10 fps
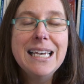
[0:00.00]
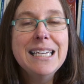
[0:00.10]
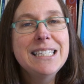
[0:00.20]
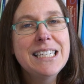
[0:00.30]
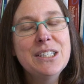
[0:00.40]

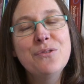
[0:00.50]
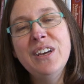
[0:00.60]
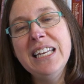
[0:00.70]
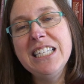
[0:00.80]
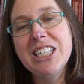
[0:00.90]
Since
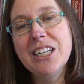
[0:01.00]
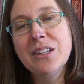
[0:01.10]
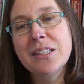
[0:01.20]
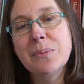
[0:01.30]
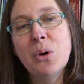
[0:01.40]
finishing
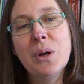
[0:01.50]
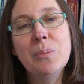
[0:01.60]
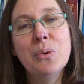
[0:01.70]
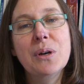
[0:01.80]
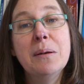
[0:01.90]
the Smoig
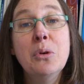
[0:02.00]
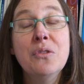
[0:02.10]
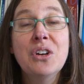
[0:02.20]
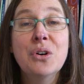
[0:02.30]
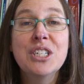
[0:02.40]
book and
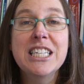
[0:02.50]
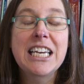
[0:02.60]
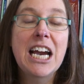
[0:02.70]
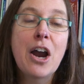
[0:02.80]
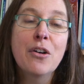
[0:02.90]
moving on to the
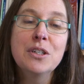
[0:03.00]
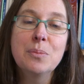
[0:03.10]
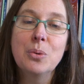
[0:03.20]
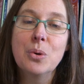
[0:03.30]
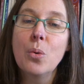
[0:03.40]

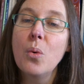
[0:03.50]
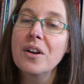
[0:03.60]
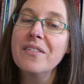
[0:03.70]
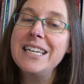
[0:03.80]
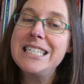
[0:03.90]
current book, what
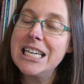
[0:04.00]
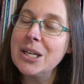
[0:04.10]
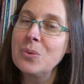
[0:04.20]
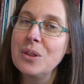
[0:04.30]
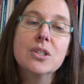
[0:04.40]
have I
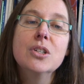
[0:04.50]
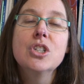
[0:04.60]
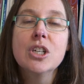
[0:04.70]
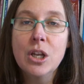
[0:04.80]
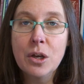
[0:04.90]
done with this
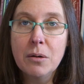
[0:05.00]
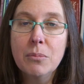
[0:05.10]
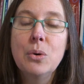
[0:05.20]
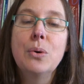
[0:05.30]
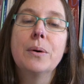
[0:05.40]
to learn
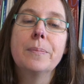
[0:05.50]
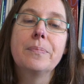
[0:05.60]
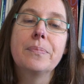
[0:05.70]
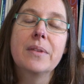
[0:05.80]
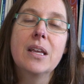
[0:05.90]
more?
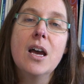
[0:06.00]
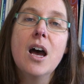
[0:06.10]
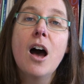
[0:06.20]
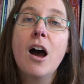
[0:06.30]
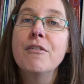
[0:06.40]

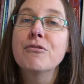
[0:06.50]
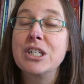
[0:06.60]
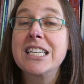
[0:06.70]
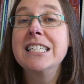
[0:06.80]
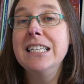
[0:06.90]
I've
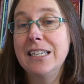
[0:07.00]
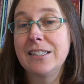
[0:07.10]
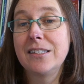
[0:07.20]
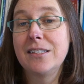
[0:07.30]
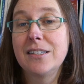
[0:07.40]
written
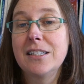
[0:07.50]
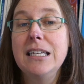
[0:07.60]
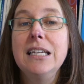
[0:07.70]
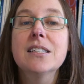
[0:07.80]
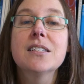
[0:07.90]

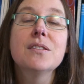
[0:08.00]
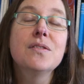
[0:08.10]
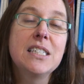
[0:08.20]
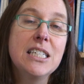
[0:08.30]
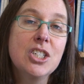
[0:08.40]
lists of
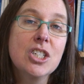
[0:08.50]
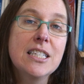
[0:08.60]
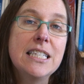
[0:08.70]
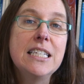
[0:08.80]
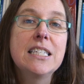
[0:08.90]

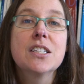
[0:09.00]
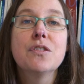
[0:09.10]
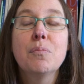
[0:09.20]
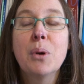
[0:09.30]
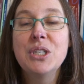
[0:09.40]
stitches, lists
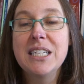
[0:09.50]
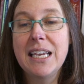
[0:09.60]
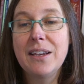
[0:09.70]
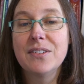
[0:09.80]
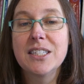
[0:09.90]
of
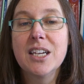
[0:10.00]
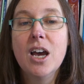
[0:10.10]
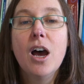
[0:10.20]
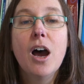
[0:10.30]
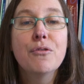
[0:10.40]
motifs.
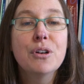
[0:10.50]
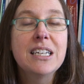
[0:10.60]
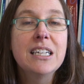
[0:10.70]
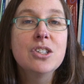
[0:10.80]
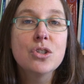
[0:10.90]
I've
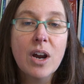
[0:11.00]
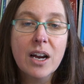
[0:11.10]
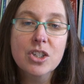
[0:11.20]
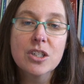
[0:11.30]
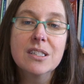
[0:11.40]
written
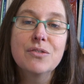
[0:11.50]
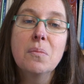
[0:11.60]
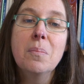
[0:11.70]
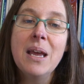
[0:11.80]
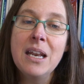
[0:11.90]
instructions for
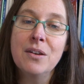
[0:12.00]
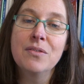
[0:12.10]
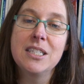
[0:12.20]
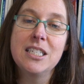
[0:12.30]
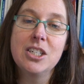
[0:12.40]
many of
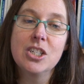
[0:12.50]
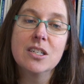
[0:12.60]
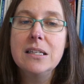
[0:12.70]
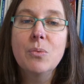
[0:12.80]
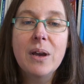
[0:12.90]
the
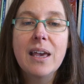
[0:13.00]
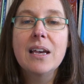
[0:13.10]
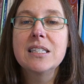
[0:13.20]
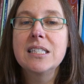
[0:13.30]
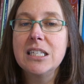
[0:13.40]
stitches. Where they
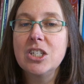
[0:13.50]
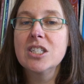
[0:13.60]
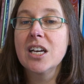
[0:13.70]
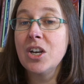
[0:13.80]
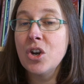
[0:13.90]
are
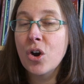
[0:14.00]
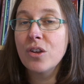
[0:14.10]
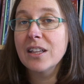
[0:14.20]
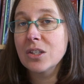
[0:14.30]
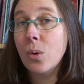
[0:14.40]
stitches I know,
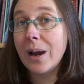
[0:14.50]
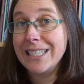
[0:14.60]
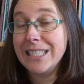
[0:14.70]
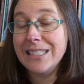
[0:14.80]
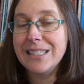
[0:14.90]
that's quite
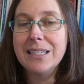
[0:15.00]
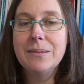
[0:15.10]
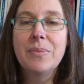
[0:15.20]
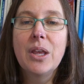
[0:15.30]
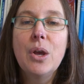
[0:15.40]
easy.
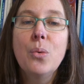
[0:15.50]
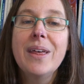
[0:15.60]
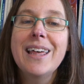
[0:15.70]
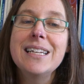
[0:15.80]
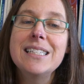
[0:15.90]
Where
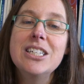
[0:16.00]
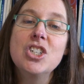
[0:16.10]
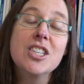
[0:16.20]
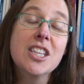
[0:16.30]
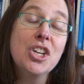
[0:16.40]
they are
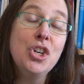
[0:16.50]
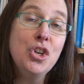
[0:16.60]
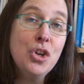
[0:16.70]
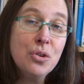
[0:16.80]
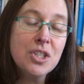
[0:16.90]
stitches that are
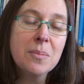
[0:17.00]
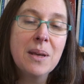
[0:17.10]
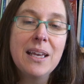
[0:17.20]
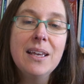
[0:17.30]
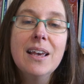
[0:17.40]
new to
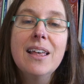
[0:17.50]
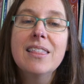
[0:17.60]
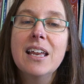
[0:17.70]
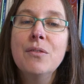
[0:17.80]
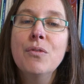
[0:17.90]
me,
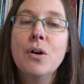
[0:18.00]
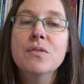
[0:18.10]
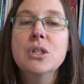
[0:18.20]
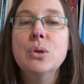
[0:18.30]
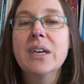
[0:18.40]
that
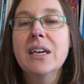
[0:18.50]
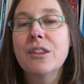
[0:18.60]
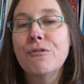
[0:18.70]
involves looking at the